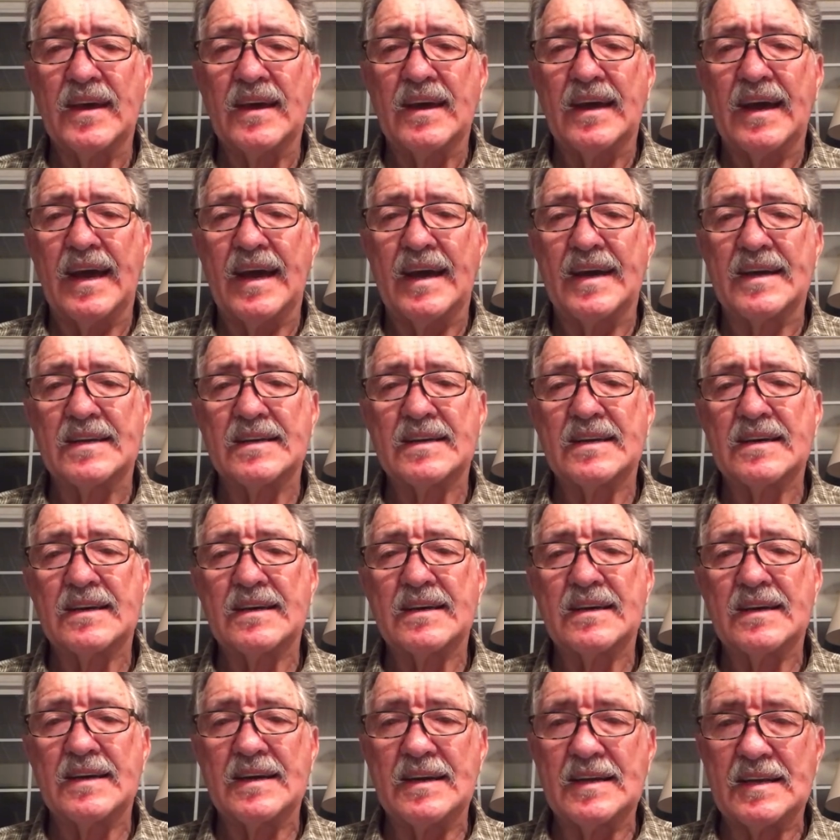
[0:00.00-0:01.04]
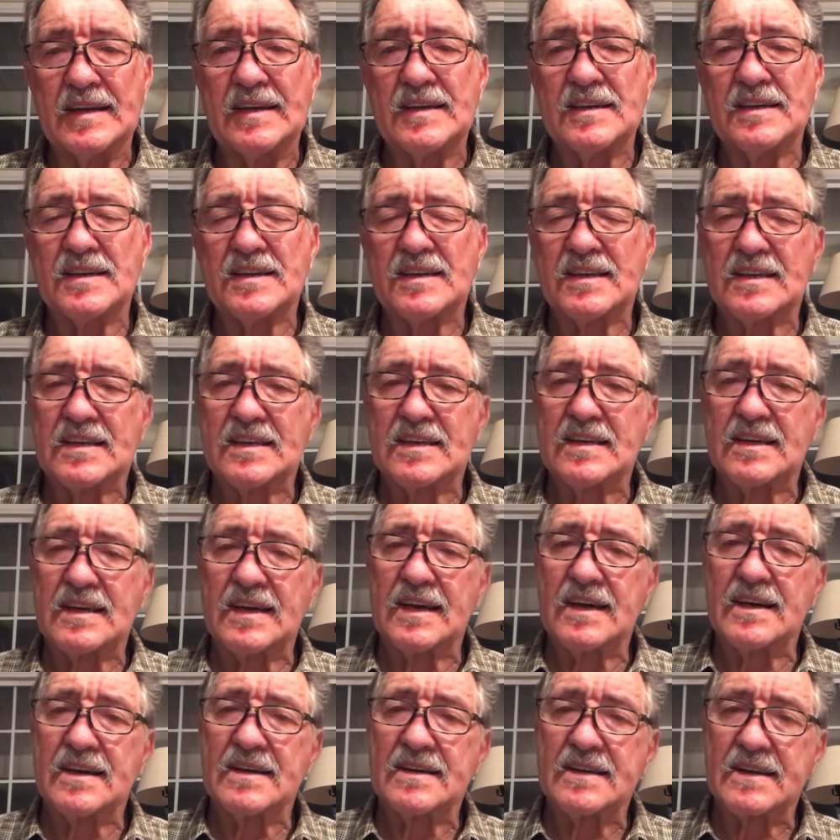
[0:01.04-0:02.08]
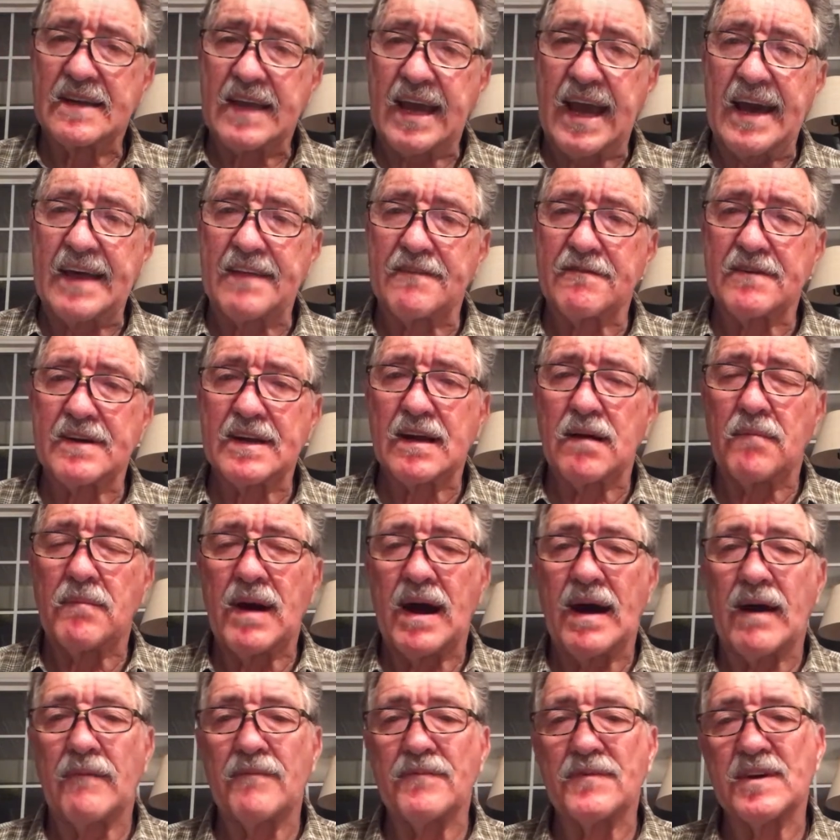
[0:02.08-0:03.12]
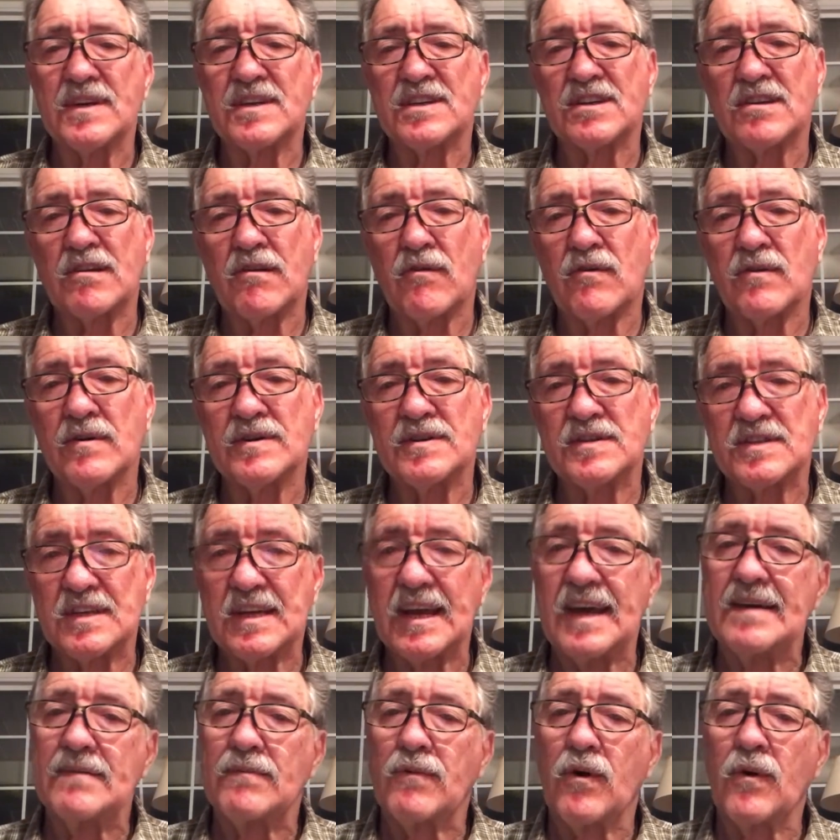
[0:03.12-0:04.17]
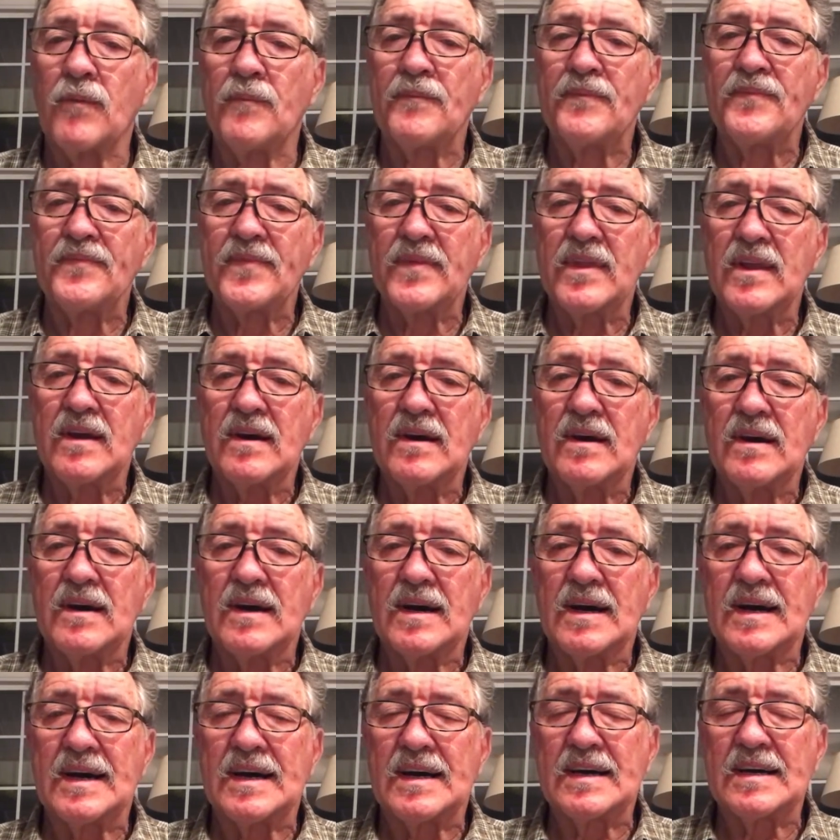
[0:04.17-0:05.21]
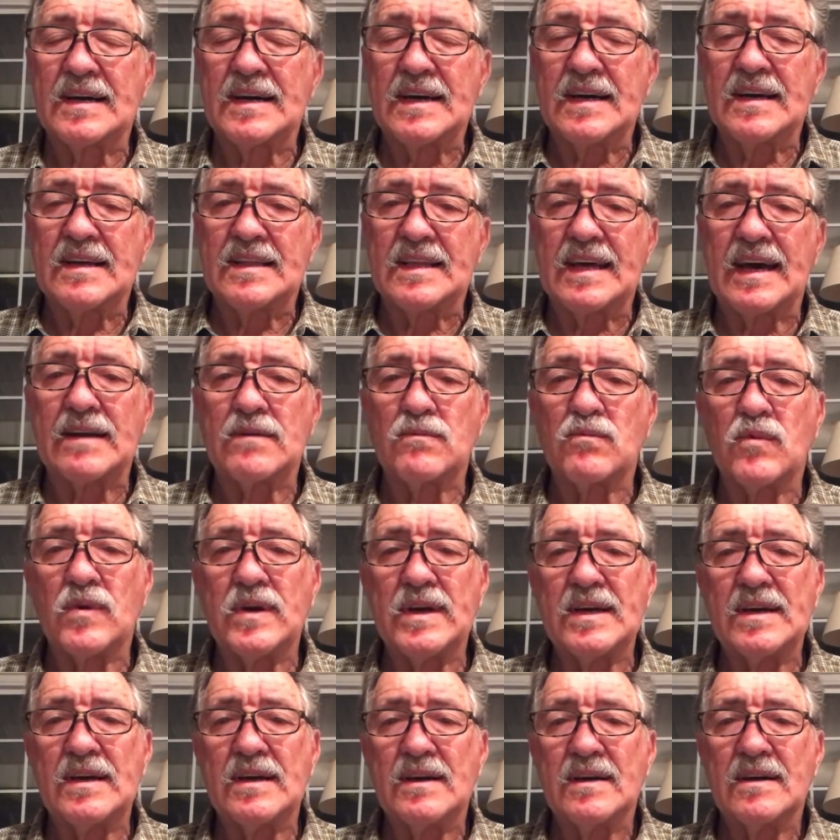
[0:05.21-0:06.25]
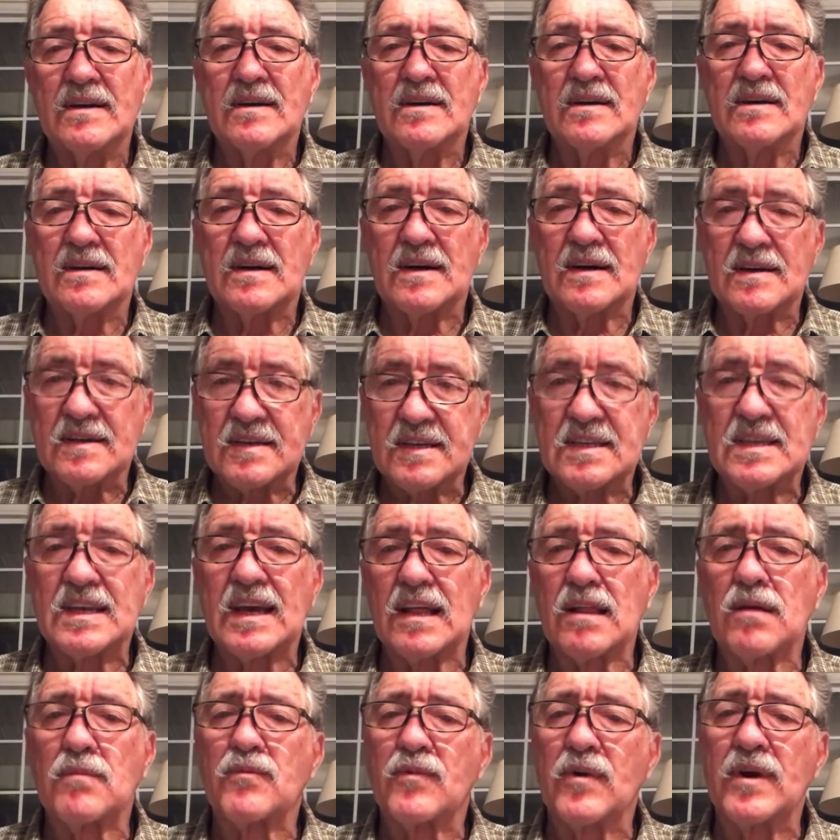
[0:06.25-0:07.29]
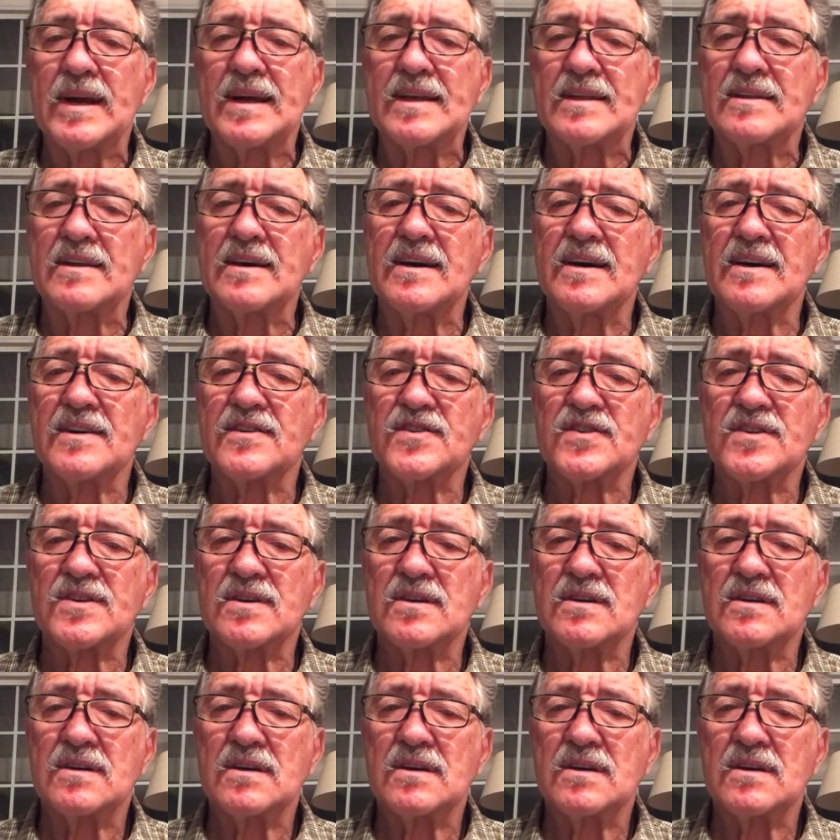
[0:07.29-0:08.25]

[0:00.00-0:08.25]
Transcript: And it is gathering about this Lord's table that we celebrate this.